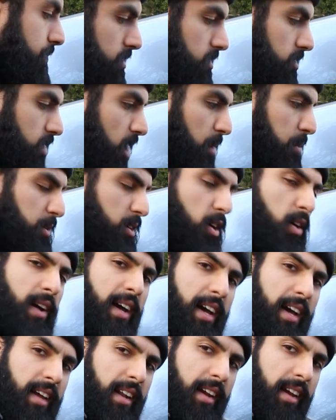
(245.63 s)
So I'm gonna go
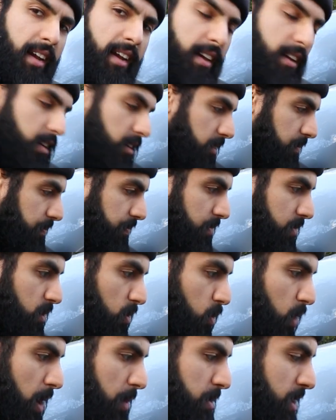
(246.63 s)
ahead and
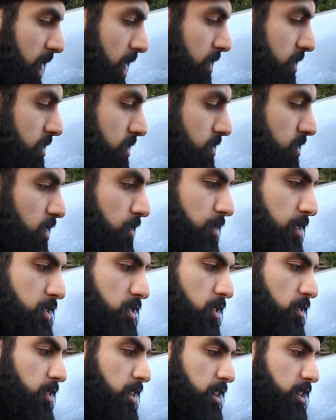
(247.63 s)
wipe down the
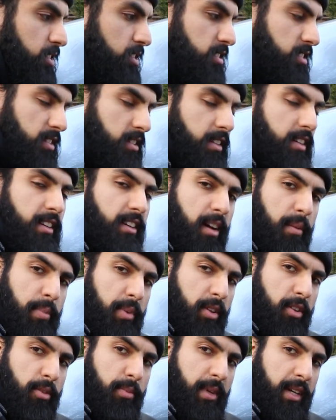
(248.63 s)
surface over here just to clean it up
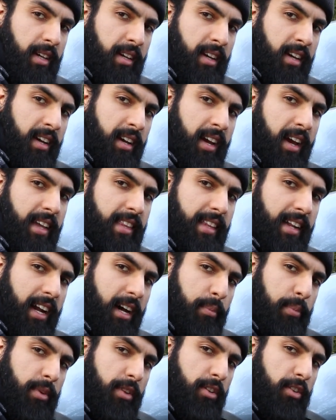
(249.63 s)
a little bit, and then
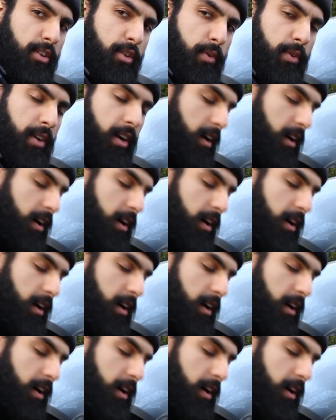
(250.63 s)
I'll put the new one